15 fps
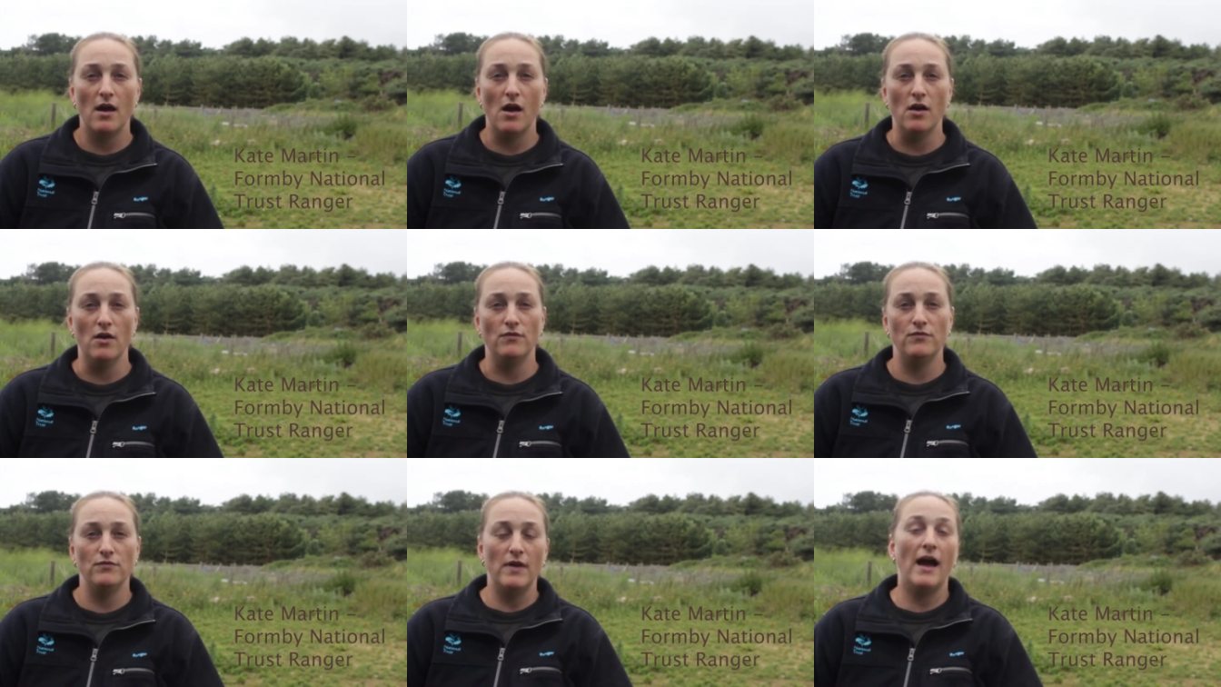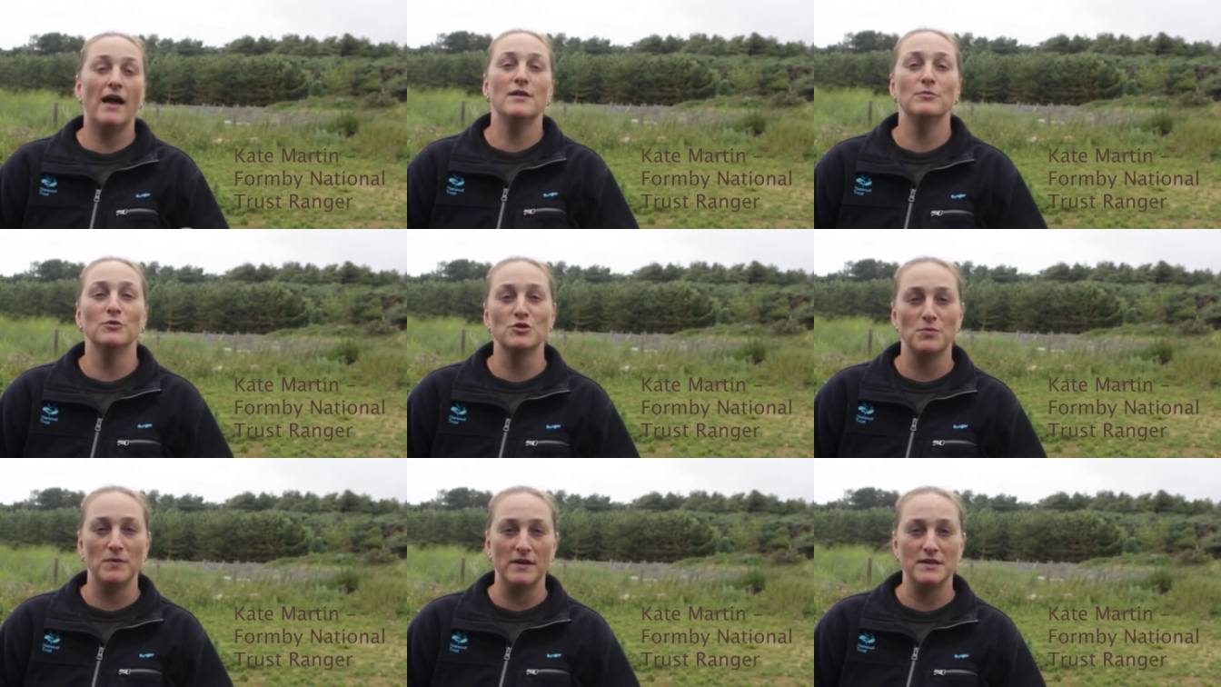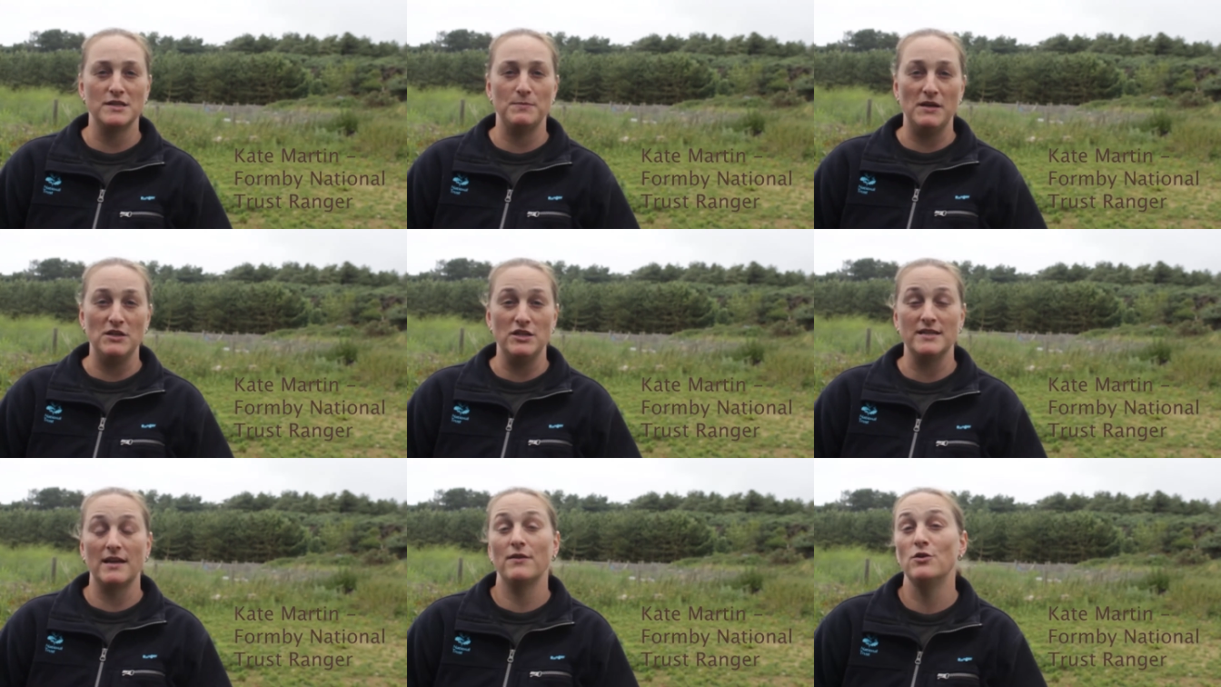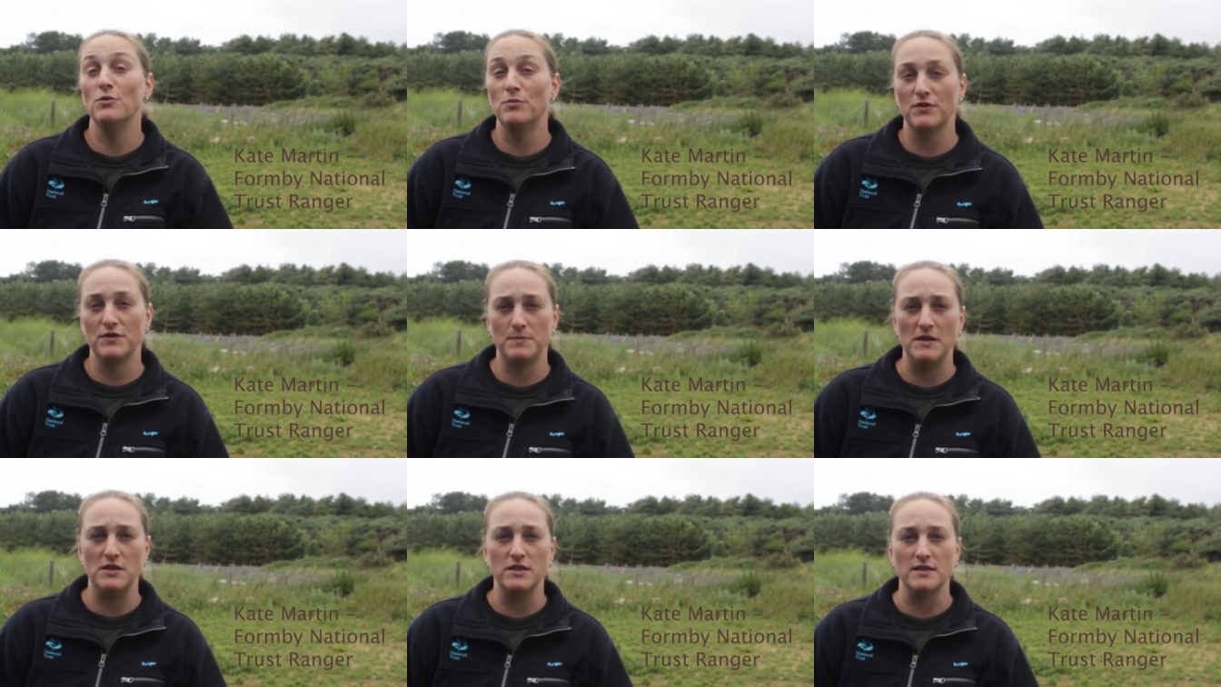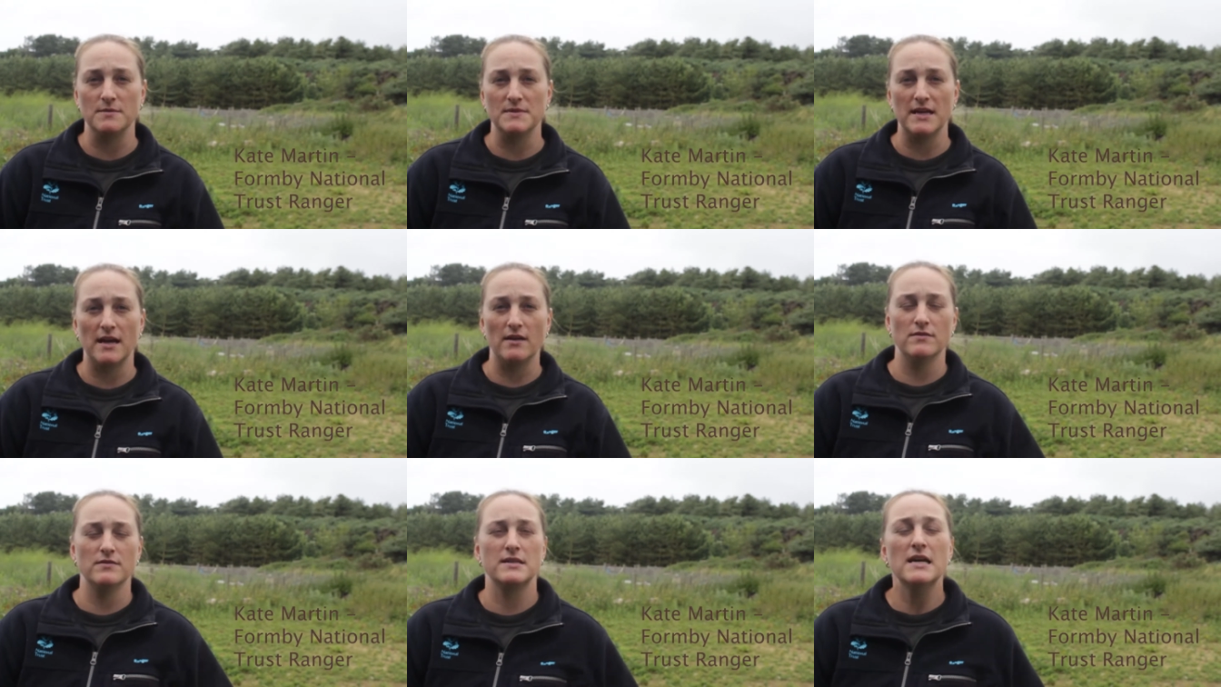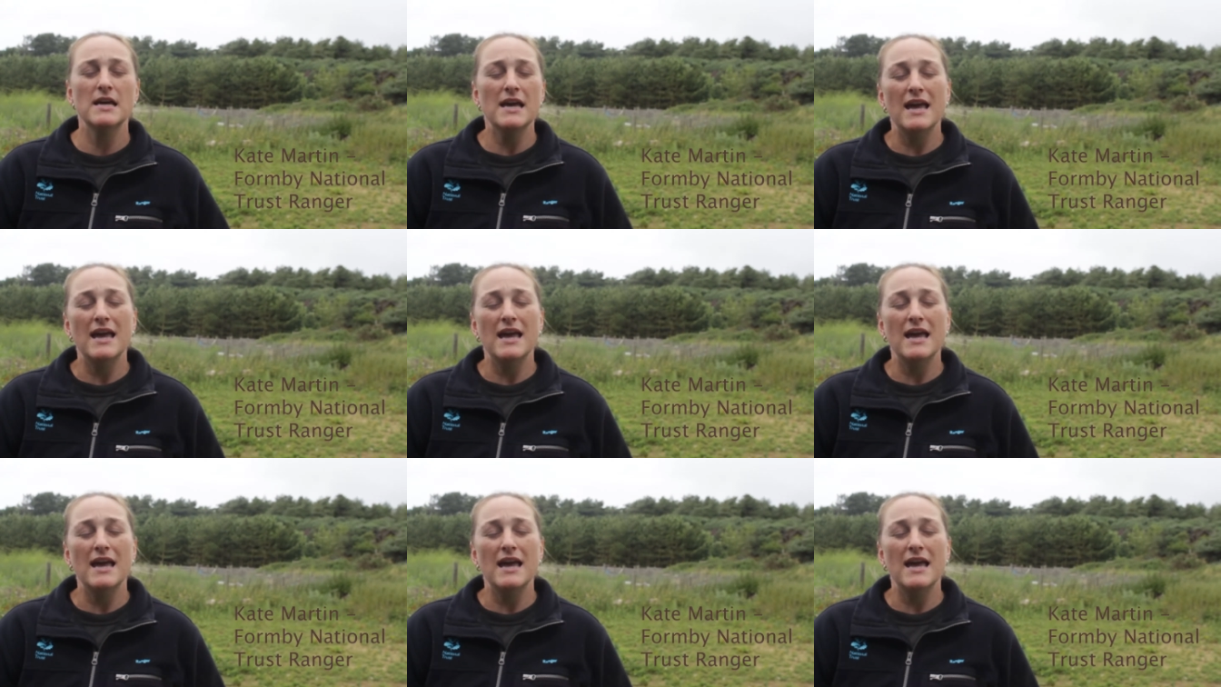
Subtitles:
of animals within a species and the number of species themselves,